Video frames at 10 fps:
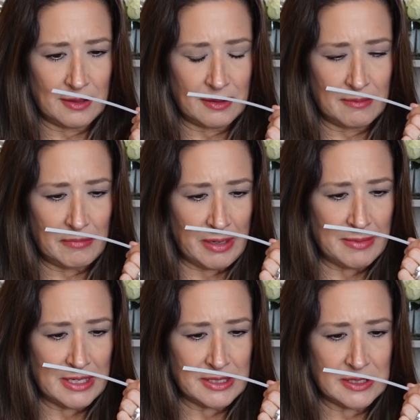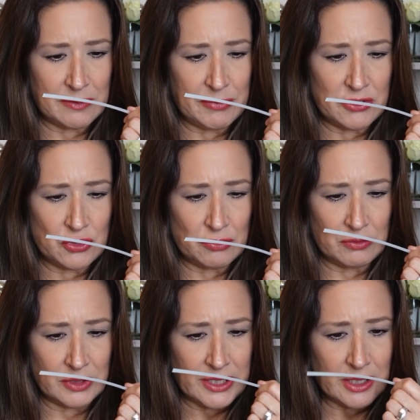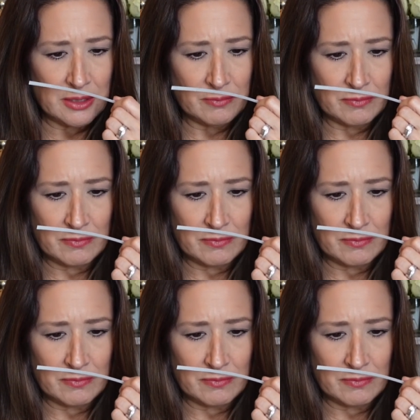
Maybe it's the patchouli.